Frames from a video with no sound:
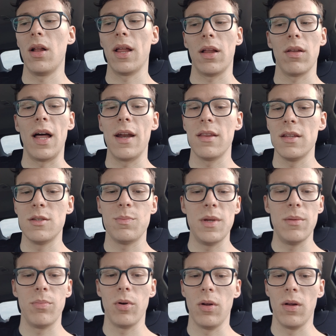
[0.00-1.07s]
Like, a lot of these
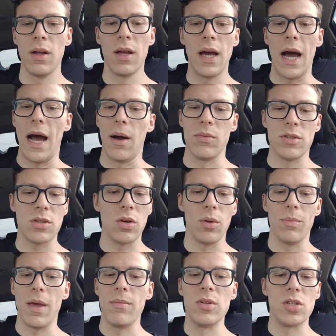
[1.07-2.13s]
people I was told
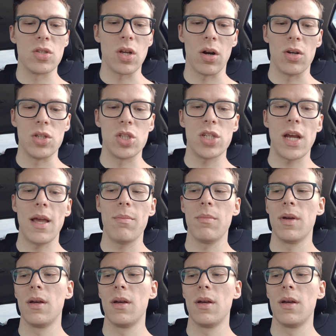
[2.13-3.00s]
maybe just aren't in shape.